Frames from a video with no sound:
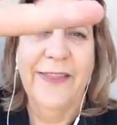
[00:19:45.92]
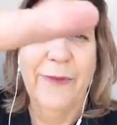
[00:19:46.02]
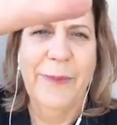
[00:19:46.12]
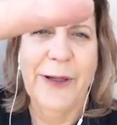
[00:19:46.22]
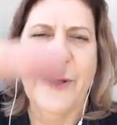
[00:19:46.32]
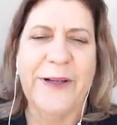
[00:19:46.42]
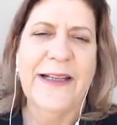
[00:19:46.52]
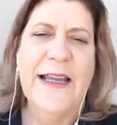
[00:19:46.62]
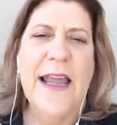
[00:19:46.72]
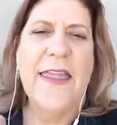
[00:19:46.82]
lord,
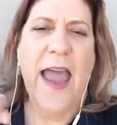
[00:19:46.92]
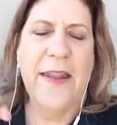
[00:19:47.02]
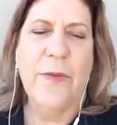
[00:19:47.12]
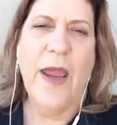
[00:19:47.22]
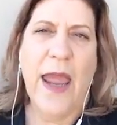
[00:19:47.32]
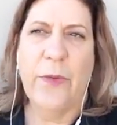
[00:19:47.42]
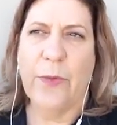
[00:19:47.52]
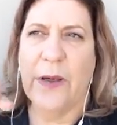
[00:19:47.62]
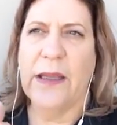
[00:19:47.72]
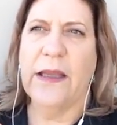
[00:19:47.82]
and
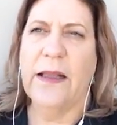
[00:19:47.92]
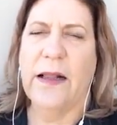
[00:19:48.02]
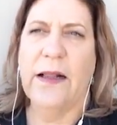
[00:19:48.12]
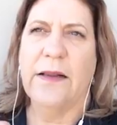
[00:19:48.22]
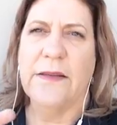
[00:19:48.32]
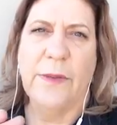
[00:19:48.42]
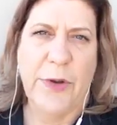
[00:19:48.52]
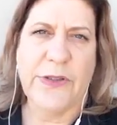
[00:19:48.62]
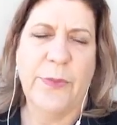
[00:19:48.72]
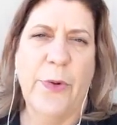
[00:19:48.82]
really the
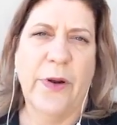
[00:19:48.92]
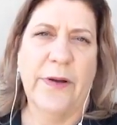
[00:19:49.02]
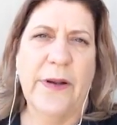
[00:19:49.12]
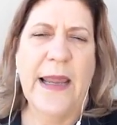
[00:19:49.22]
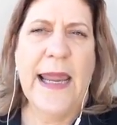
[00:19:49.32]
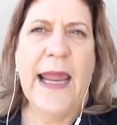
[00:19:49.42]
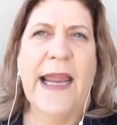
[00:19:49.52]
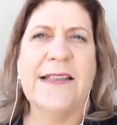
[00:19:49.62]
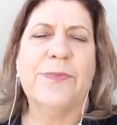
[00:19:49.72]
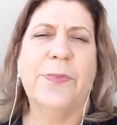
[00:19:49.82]
most important
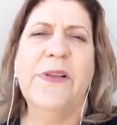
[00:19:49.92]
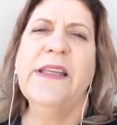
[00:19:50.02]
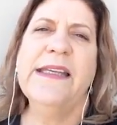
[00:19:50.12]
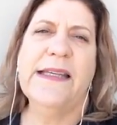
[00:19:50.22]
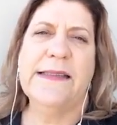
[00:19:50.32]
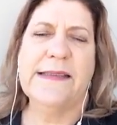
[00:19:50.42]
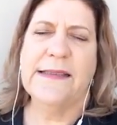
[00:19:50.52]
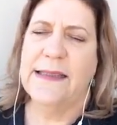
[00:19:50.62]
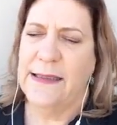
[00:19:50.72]
is please